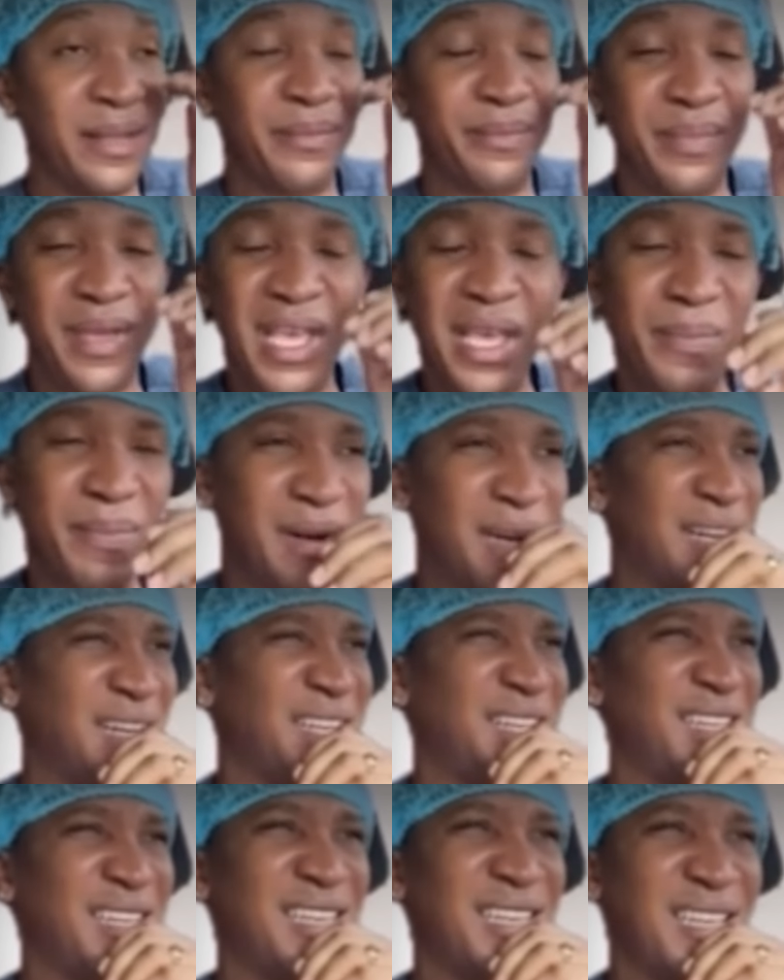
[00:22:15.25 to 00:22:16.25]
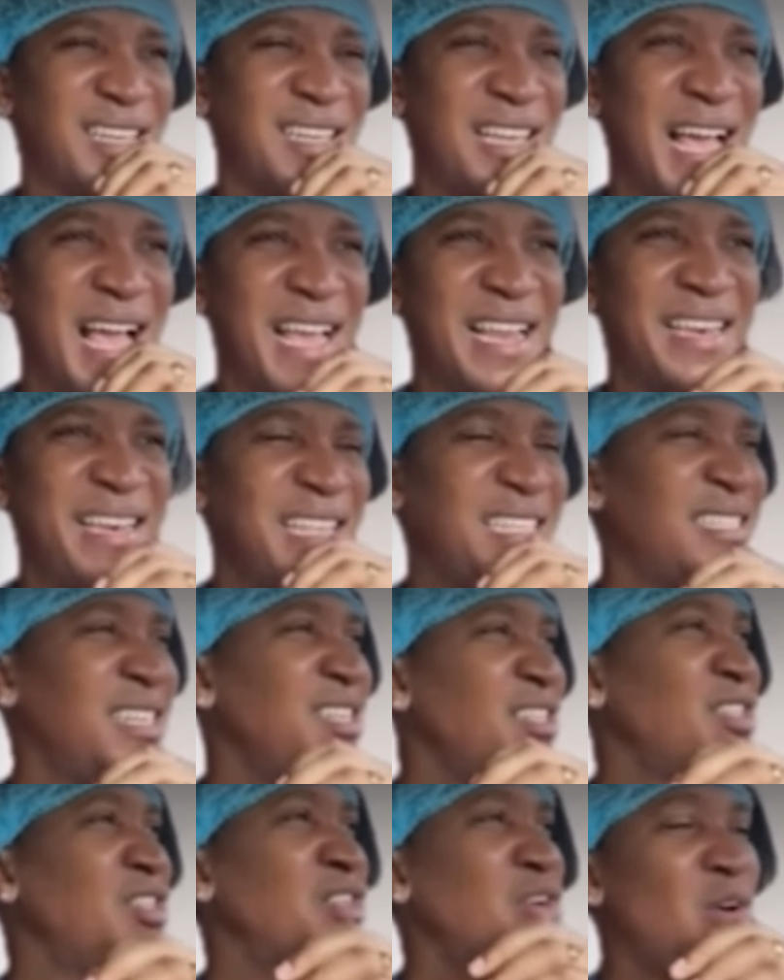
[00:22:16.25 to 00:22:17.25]
People. Like, this
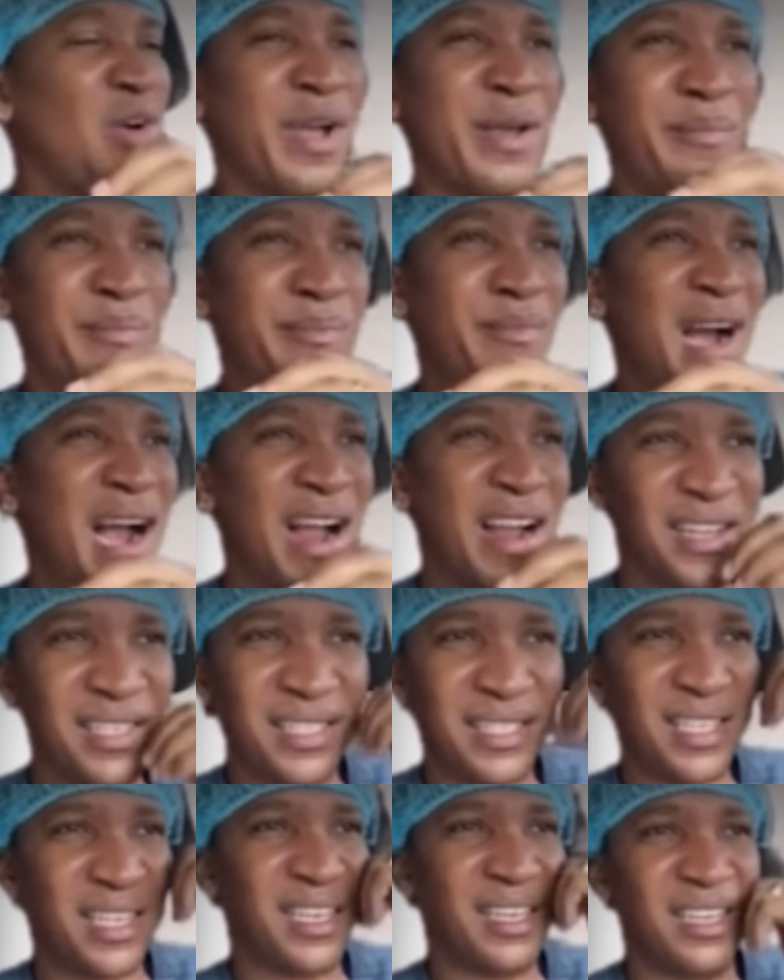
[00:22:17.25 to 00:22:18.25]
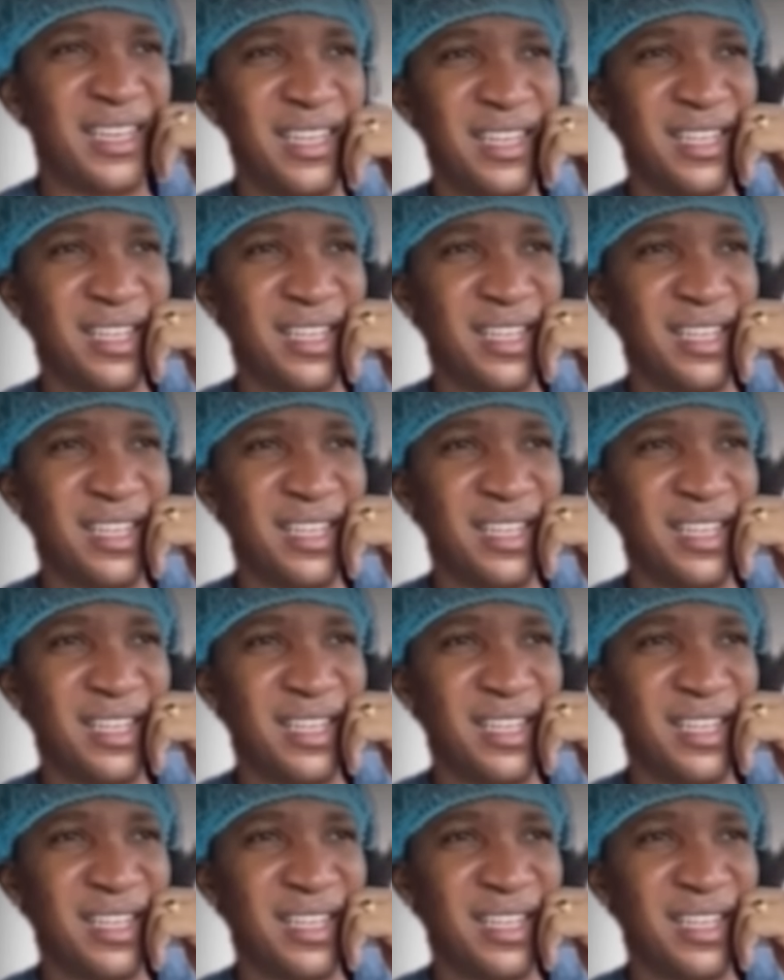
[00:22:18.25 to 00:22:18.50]
is so embarrassing.